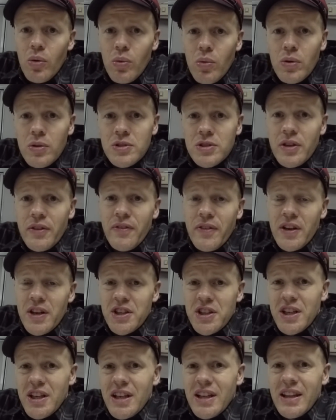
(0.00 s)
once I
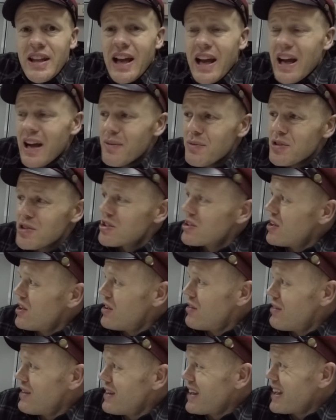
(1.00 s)
finish eating that, I'm just
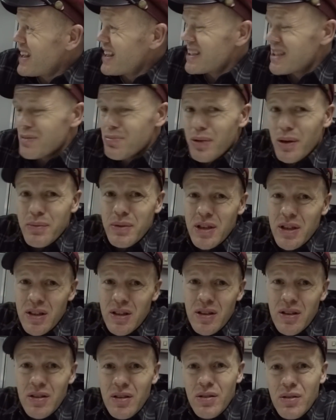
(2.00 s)
gonna relax,
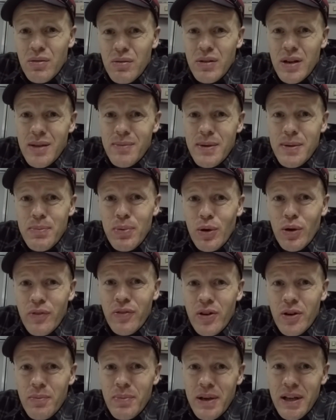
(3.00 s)
probably read my book
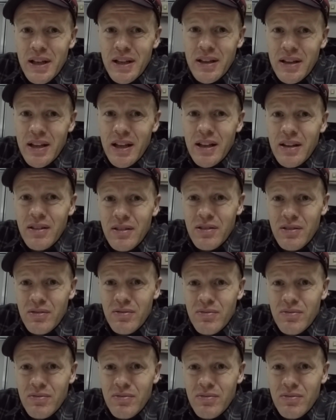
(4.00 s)
for a bit, and then